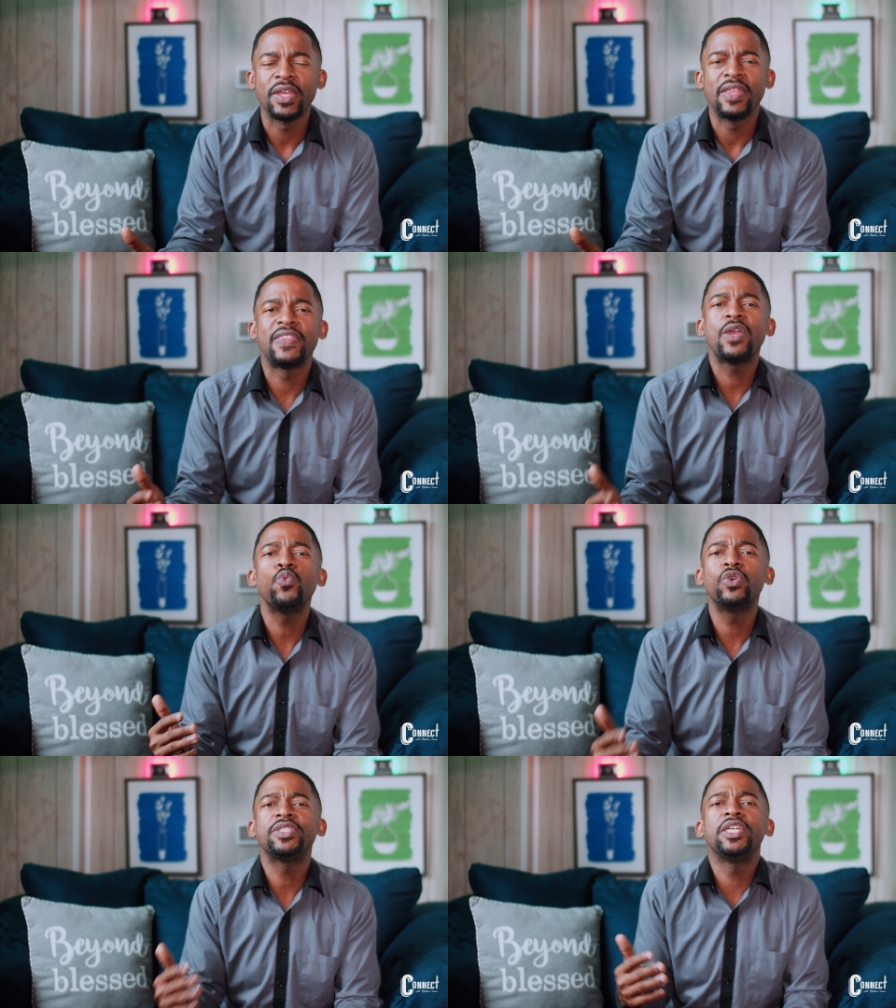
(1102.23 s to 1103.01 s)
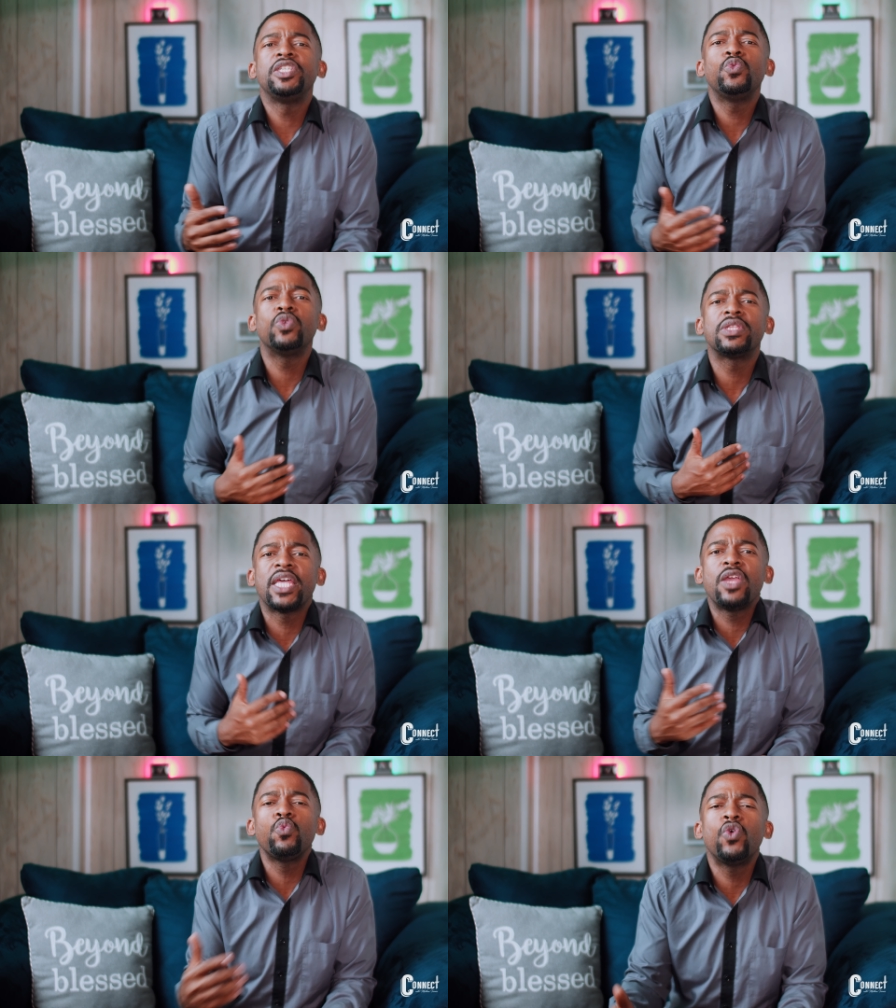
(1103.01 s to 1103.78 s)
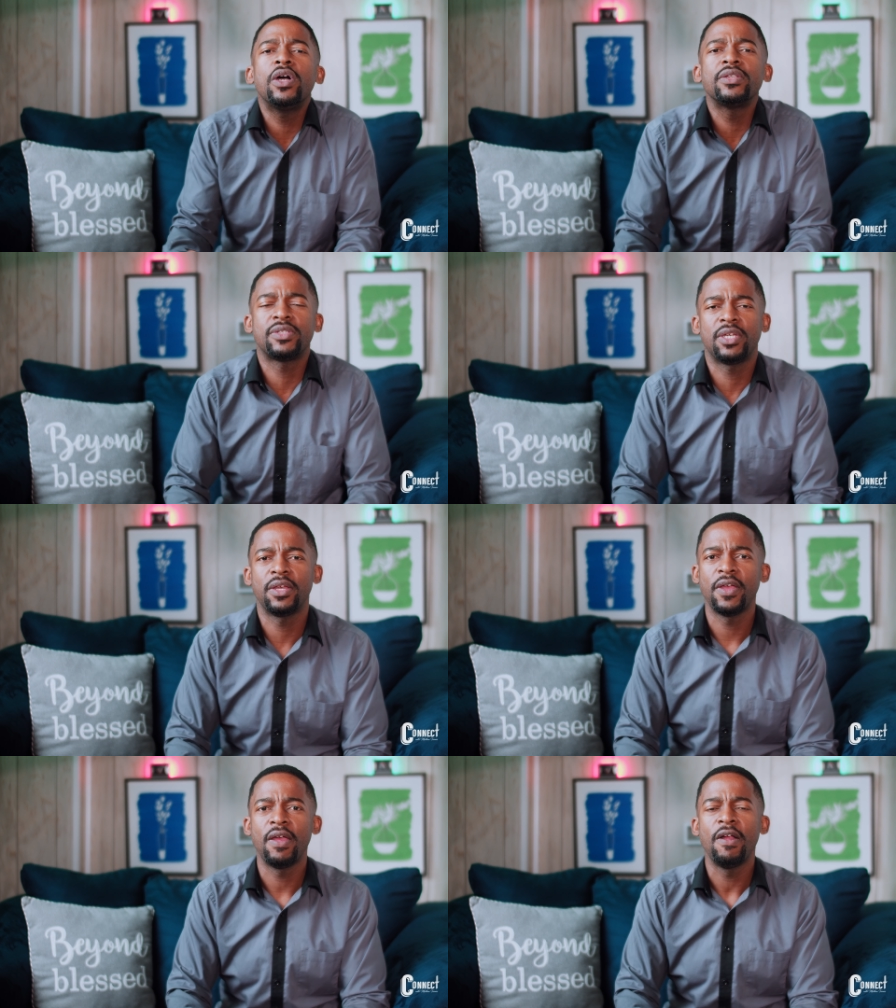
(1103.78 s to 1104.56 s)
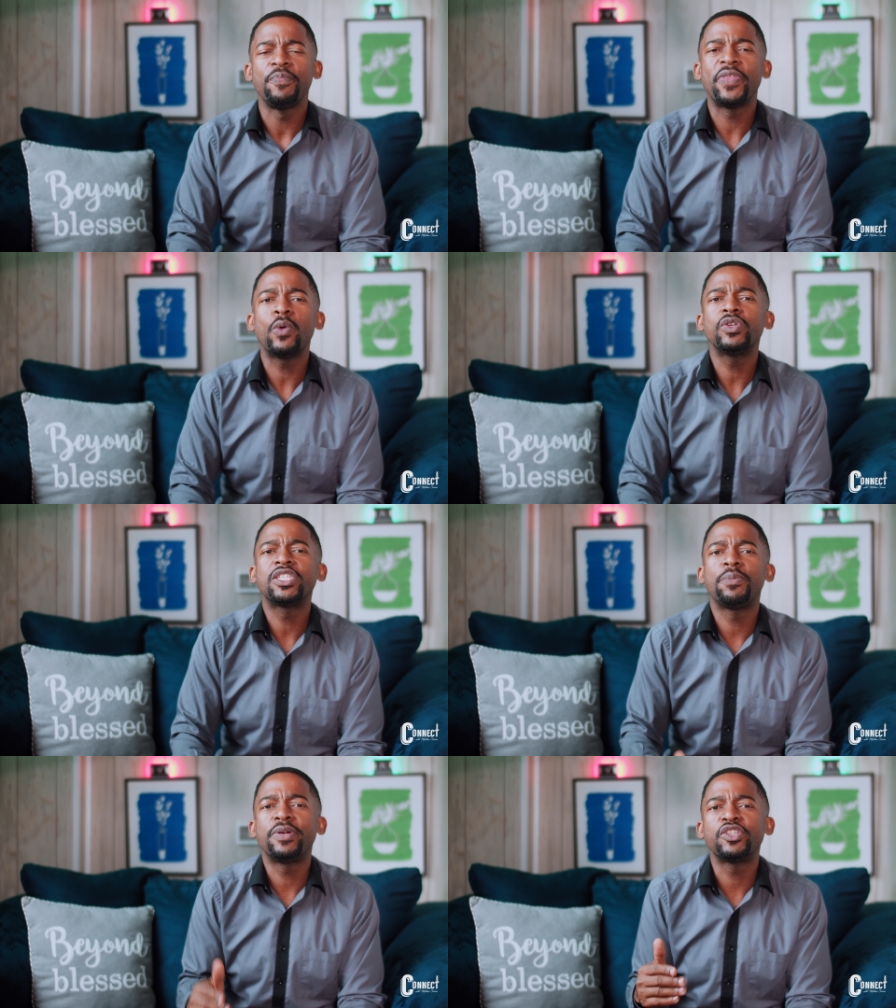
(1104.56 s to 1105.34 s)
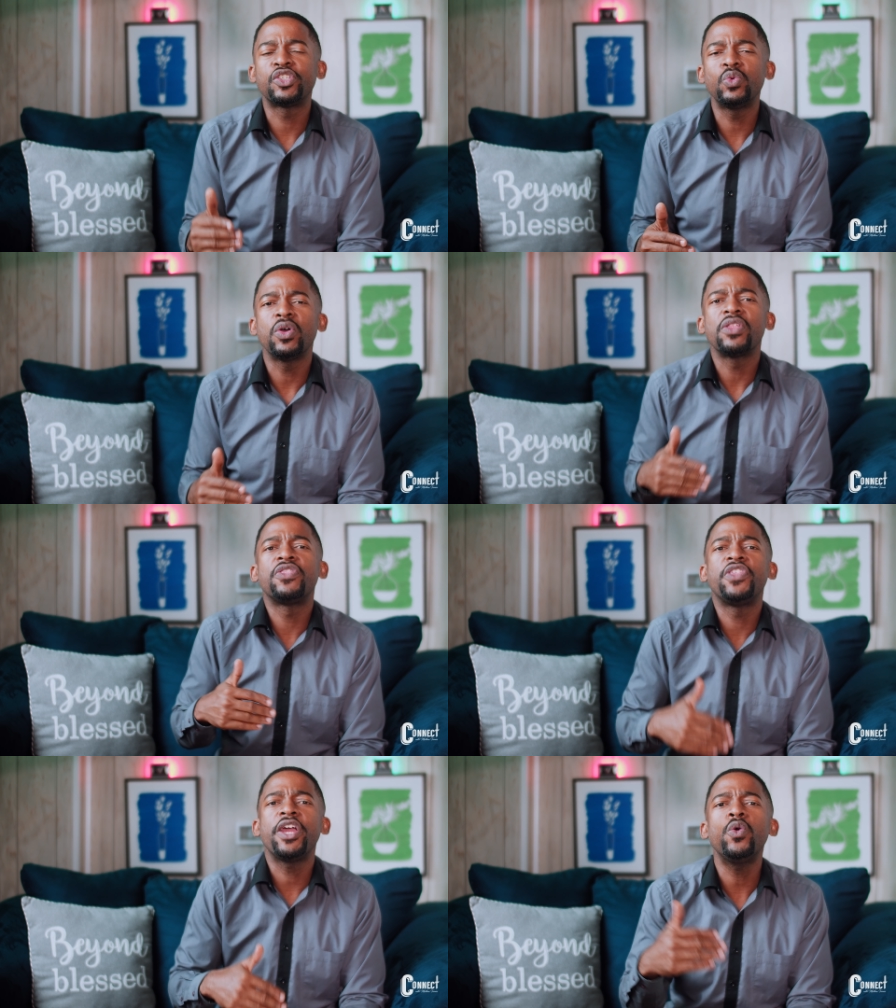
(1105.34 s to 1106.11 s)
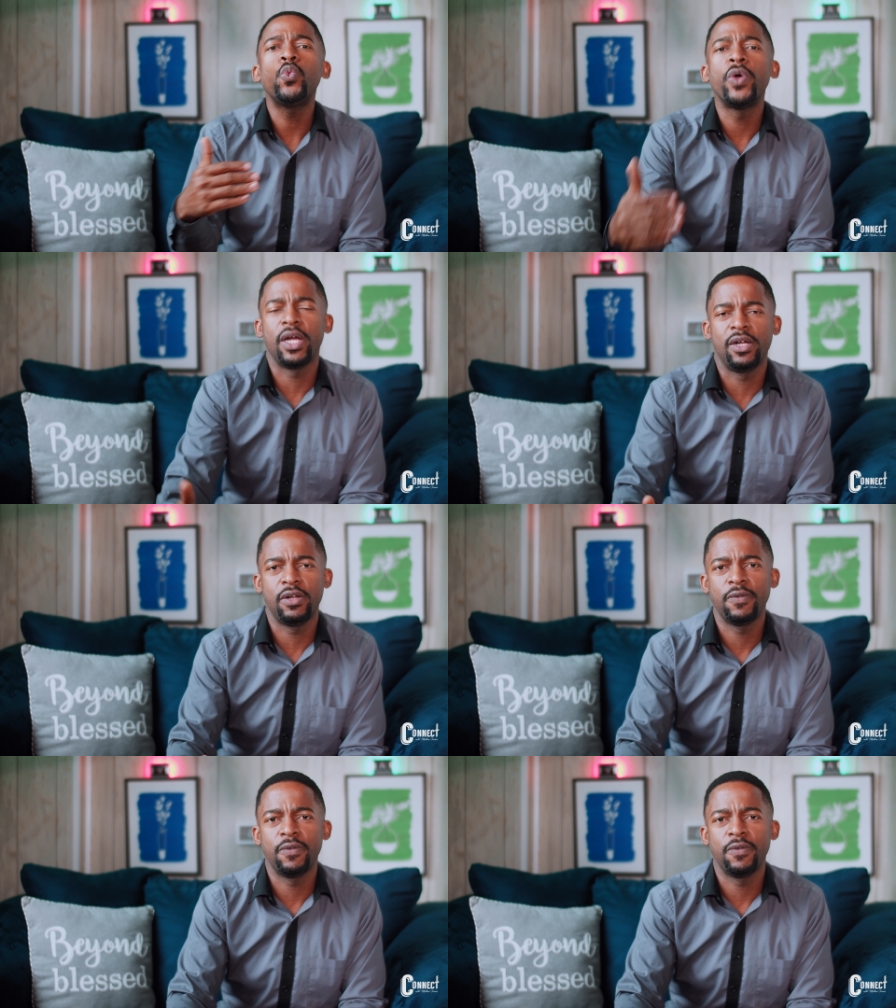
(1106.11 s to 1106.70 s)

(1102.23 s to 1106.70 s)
They want to do what they want. They want to pursue their will.